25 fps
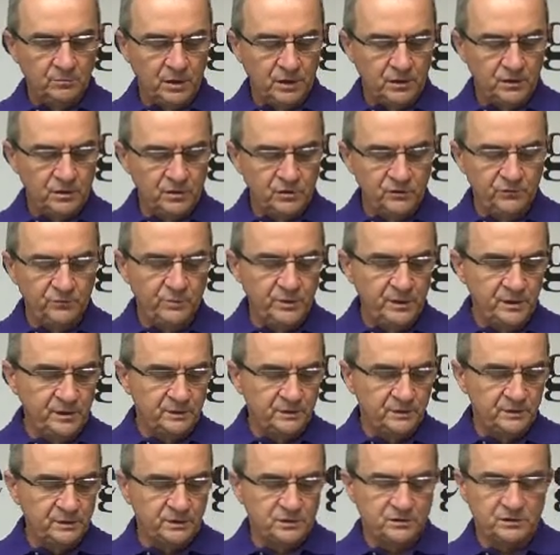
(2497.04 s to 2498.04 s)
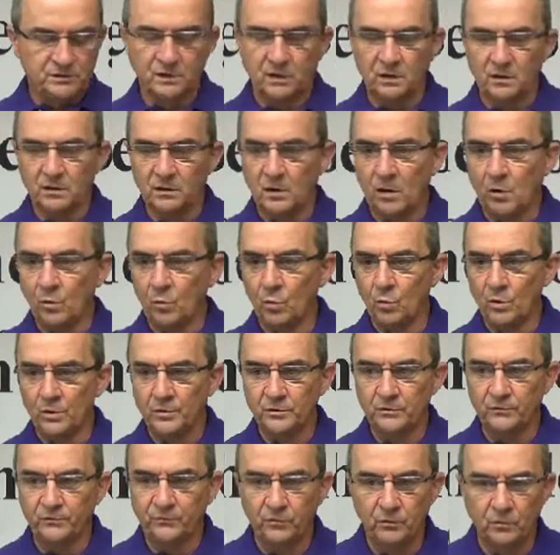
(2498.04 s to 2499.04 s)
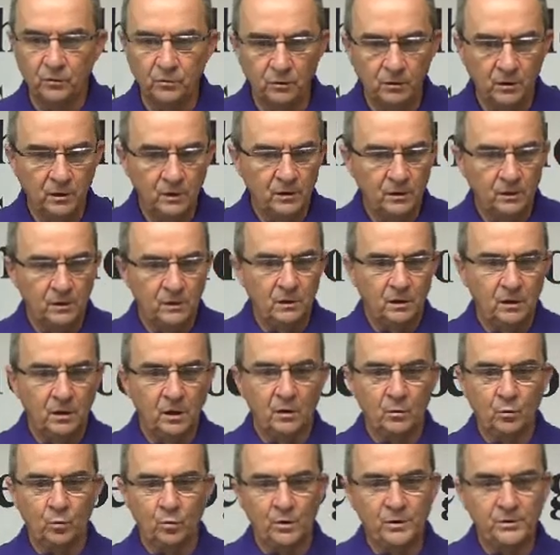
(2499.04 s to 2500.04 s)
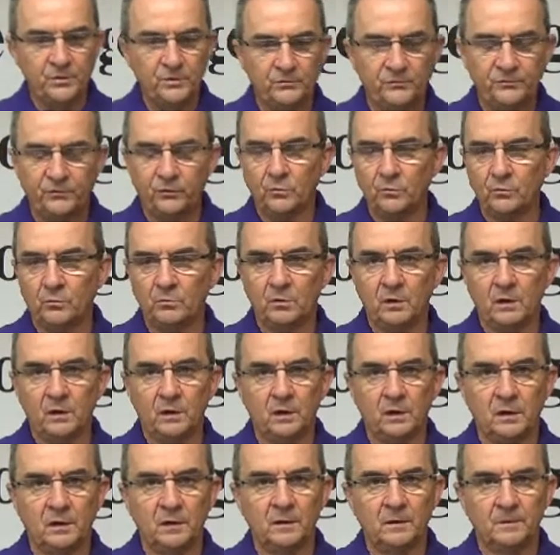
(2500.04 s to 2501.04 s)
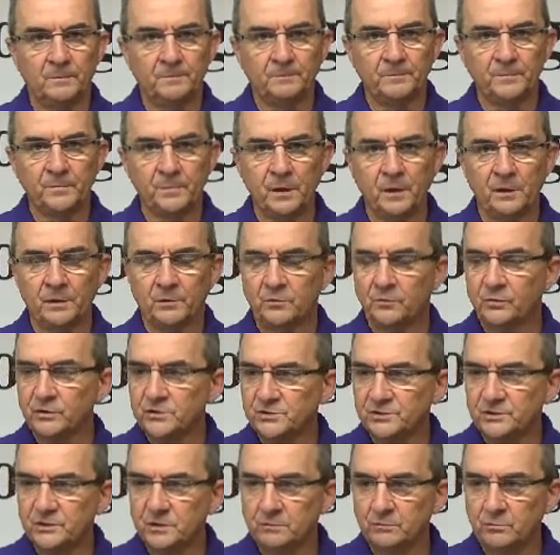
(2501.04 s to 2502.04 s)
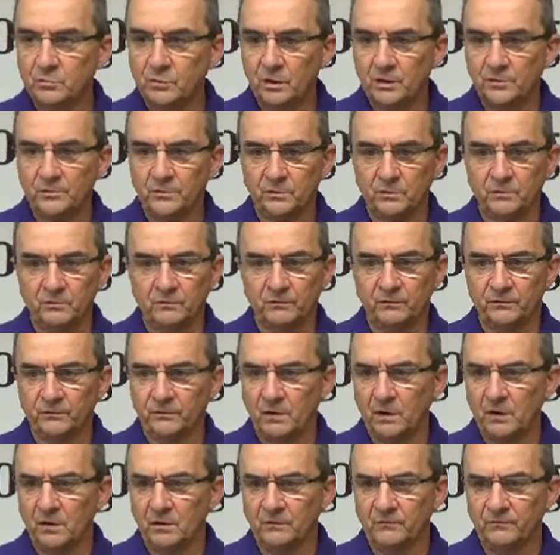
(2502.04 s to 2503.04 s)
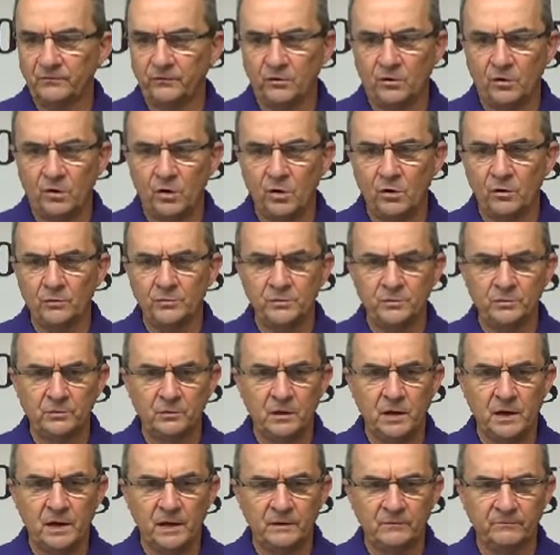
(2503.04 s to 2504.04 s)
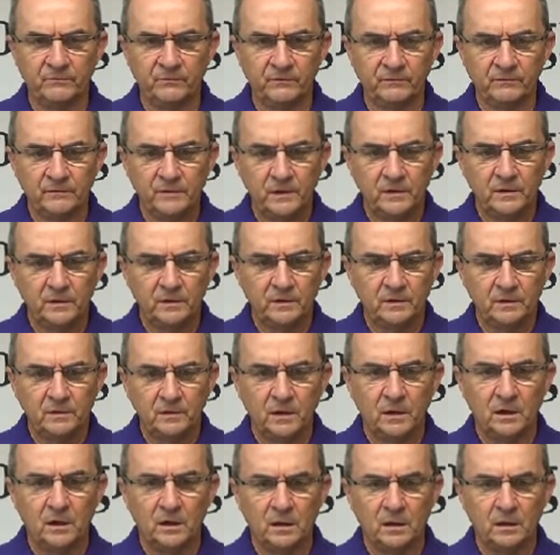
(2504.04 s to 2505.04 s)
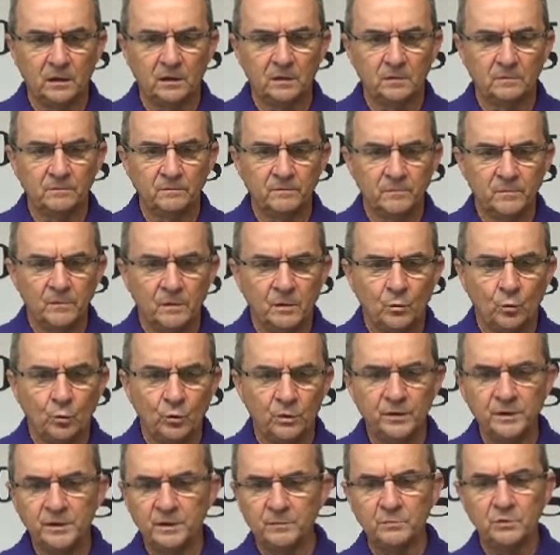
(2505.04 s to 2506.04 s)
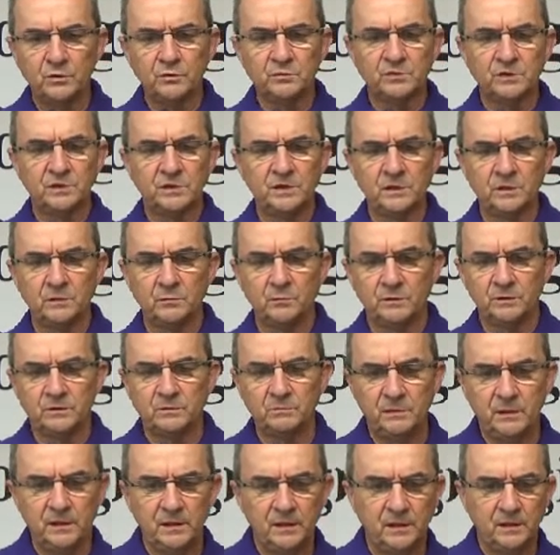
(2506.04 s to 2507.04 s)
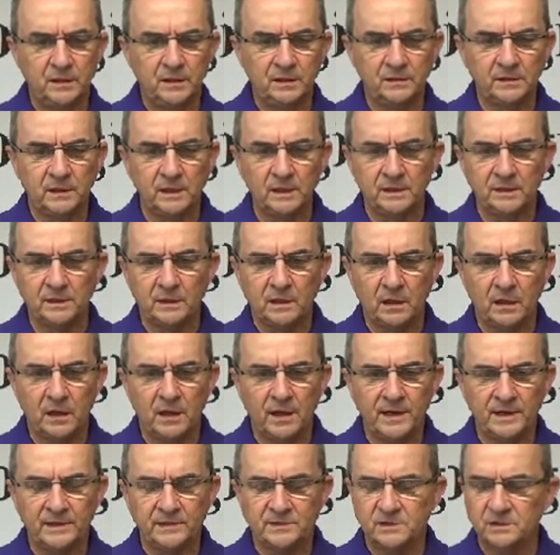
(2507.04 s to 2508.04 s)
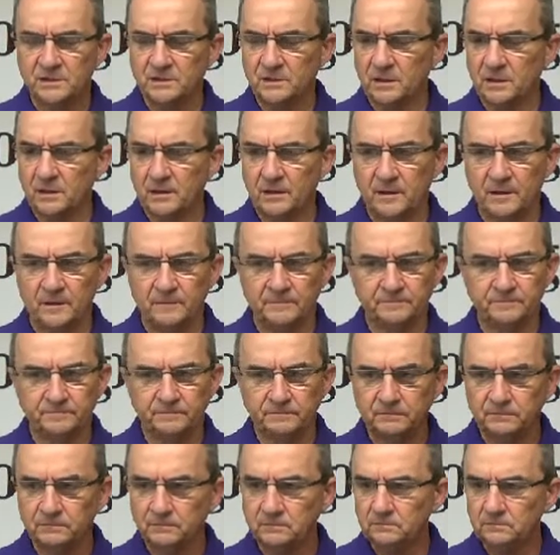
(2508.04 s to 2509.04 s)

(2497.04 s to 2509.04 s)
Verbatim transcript: but you've been just a, a wonderful a wonderful uh, a Christian brother uh, for all your life. Uh, William, who's here with me in in the class, um,